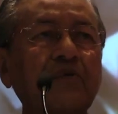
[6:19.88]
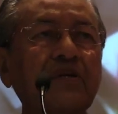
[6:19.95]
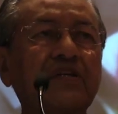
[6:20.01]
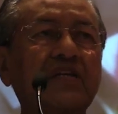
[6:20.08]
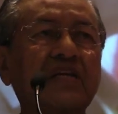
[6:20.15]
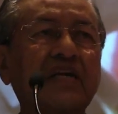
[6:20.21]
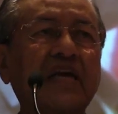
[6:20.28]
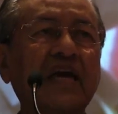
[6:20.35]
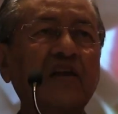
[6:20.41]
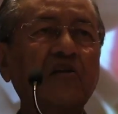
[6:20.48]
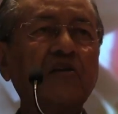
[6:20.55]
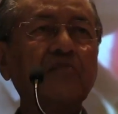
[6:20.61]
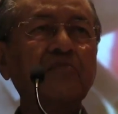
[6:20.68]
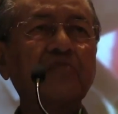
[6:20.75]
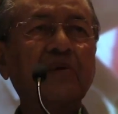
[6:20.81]
which
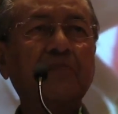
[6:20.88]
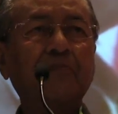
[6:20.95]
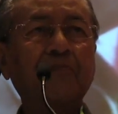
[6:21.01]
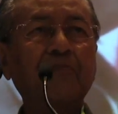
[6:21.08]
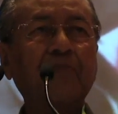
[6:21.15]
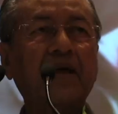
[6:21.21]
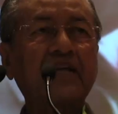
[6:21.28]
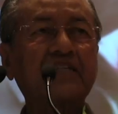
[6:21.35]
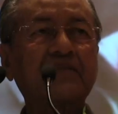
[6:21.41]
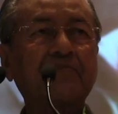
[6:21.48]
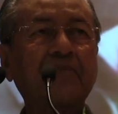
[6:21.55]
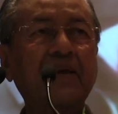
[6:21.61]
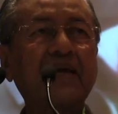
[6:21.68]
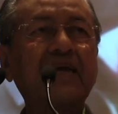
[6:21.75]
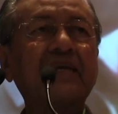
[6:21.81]
cannot be
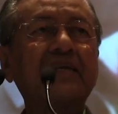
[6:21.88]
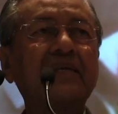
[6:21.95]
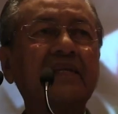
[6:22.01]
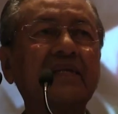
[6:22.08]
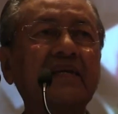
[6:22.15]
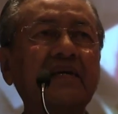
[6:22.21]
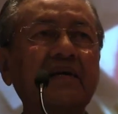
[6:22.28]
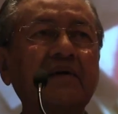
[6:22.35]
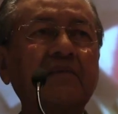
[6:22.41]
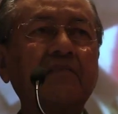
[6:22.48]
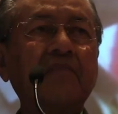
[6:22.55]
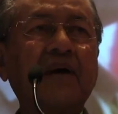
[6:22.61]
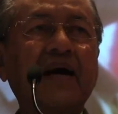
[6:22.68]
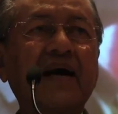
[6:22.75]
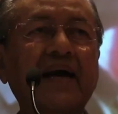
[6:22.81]
explained
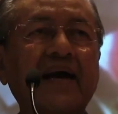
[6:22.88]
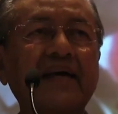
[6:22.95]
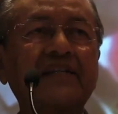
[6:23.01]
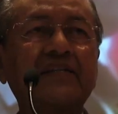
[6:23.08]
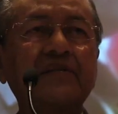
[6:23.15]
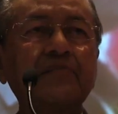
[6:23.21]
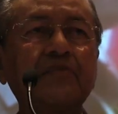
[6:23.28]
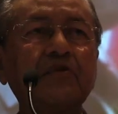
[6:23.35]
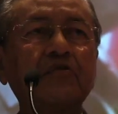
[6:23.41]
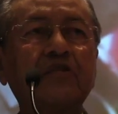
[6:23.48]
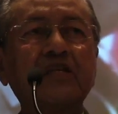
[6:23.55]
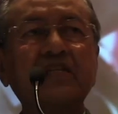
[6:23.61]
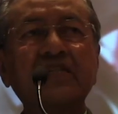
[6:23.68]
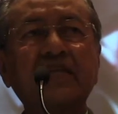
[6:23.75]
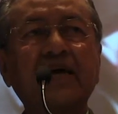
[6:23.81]
by
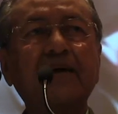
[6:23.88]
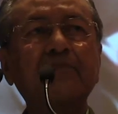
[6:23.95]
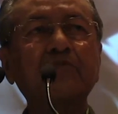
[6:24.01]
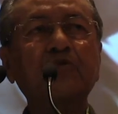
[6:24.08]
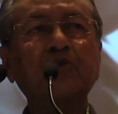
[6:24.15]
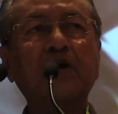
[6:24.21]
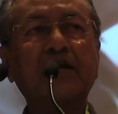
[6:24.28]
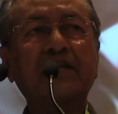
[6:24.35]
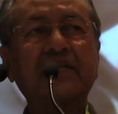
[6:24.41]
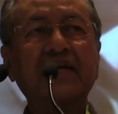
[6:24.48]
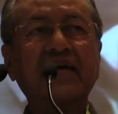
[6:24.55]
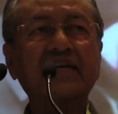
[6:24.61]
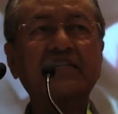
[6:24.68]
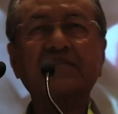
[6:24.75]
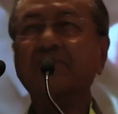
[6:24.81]
attributing them to
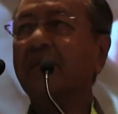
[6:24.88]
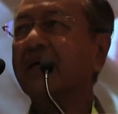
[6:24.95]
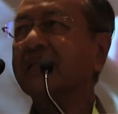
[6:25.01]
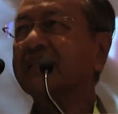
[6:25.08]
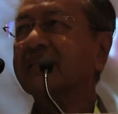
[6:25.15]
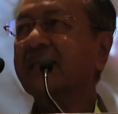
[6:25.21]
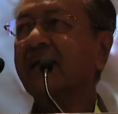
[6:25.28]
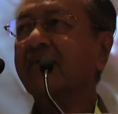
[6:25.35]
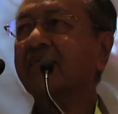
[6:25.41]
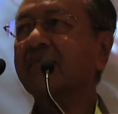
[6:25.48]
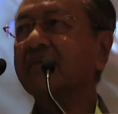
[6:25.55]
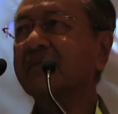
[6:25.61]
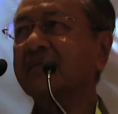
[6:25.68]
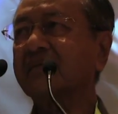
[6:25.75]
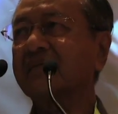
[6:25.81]
attacks by
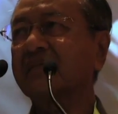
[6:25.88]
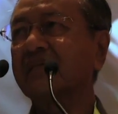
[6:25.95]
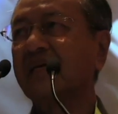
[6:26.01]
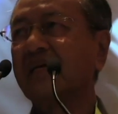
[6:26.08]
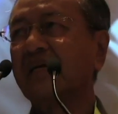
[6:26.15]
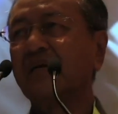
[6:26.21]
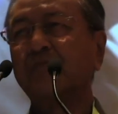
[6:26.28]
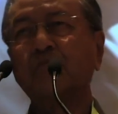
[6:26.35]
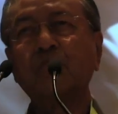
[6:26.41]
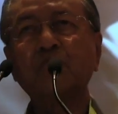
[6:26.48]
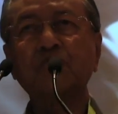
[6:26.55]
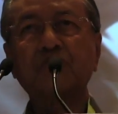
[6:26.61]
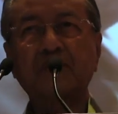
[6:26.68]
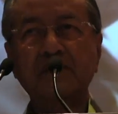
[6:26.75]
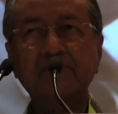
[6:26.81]
terrorists,
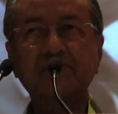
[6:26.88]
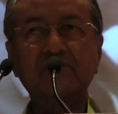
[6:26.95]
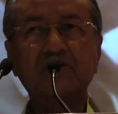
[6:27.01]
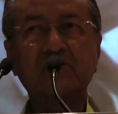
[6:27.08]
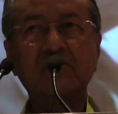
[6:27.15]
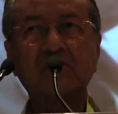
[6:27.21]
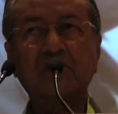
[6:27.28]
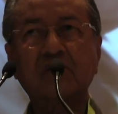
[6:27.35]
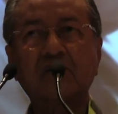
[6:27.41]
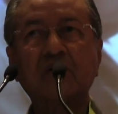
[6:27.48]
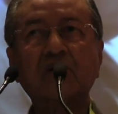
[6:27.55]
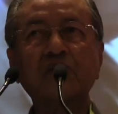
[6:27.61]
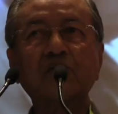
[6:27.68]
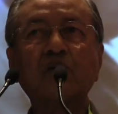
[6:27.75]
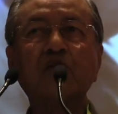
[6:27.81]
Muslims
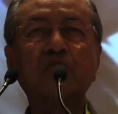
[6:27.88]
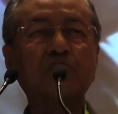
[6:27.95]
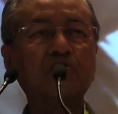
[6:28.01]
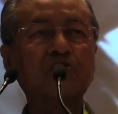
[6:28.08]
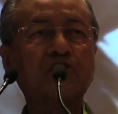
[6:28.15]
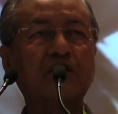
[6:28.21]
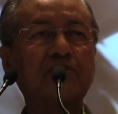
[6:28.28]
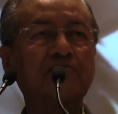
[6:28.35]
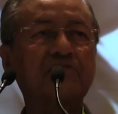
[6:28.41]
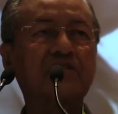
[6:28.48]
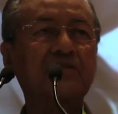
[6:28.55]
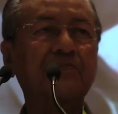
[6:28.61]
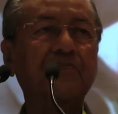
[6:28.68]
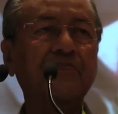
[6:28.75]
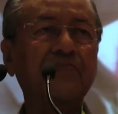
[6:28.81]
or
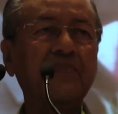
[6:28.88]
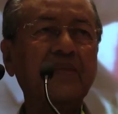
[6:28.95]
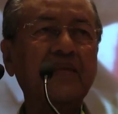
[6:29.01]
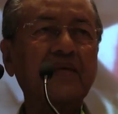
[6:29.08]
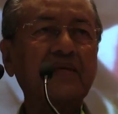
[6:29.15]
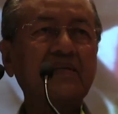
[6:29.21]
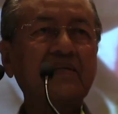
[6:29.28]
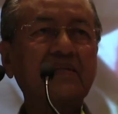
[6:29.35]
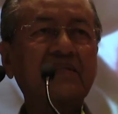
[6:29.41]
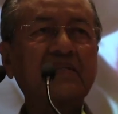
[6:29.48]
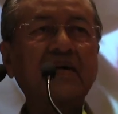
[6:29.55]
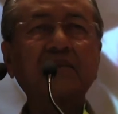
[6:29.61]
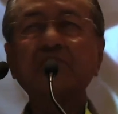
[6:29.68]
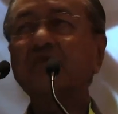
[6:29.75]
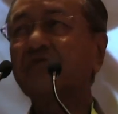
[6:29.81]
non-Muslims.
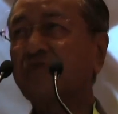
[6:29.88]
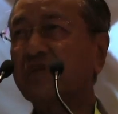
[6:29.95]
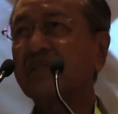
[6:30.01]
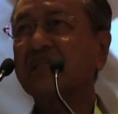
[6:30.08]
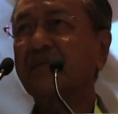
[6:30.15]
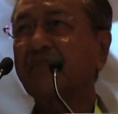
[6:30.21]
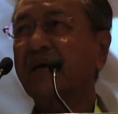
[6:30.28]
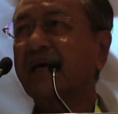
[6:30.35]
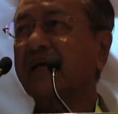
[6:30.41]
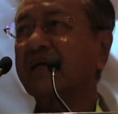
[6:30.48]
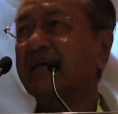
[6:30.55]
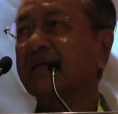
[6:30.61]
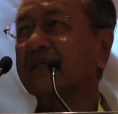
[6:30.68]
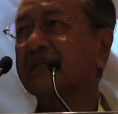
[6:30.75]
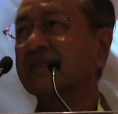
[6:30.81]
Some of these
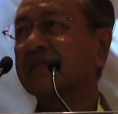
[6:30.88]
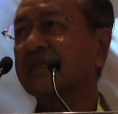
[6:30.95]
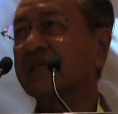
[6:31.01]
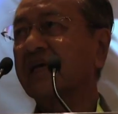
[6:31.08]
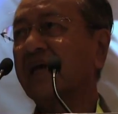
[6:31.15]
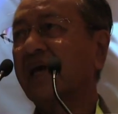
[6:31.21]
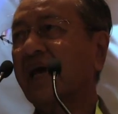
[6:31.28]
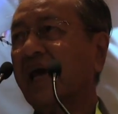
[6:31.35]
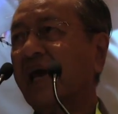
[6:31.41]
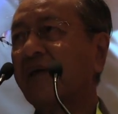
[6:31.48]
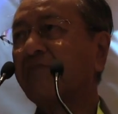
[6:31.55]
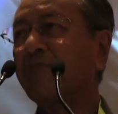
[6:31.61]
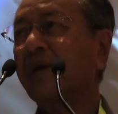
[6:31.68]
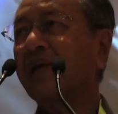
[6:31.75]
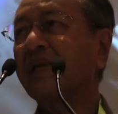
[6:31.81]
Americans
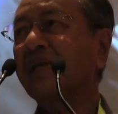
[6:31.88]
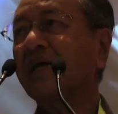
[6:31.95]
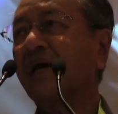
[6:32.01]
and